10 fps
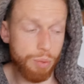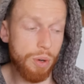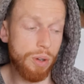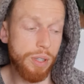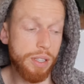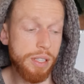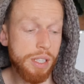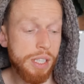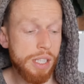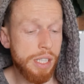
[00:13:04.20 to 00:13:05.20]
water,
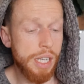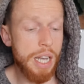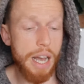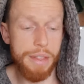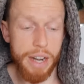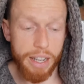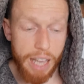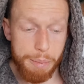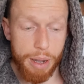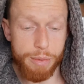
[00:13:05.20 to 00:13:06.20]
and then I'll
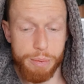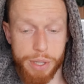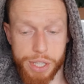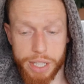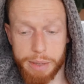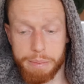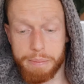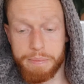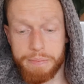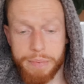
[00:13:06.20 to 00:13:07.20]
get back from the
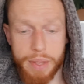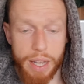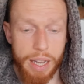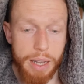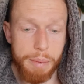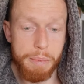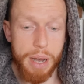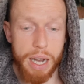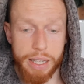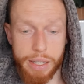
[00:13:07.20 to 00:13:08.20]
gym,
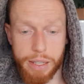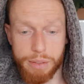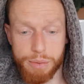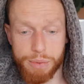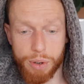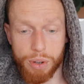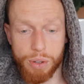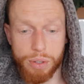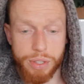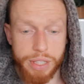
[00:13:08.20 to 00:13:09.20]
and
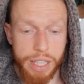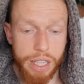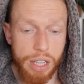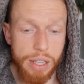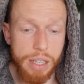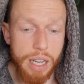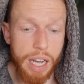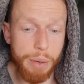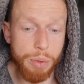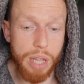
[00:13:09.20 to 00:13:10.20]
for dinner
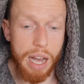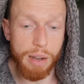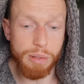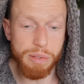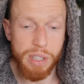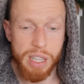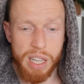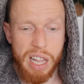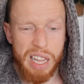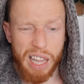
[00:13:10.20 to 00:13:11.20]
I will have
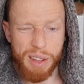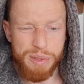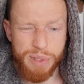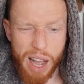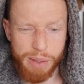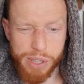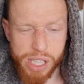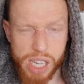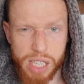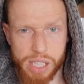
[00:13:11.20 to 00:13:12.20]
like 5 or
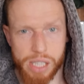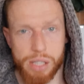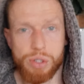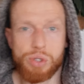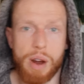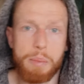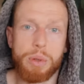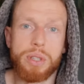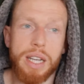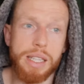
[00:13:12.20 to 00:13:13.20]
6
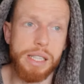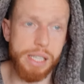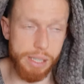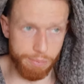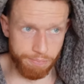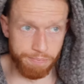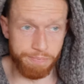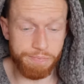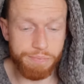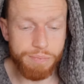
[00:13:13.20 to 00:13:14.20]
scrambled eggs.
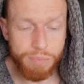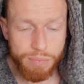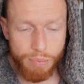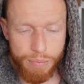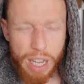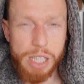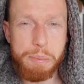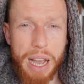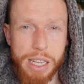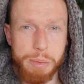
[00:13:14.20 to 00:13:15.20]
It's
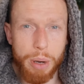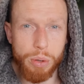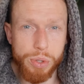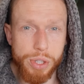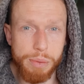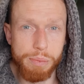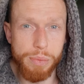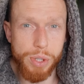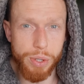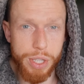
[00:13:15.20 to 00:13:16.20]
better to poach them
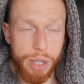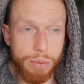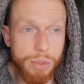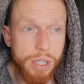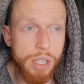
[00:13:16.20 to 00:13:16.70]
so you don't,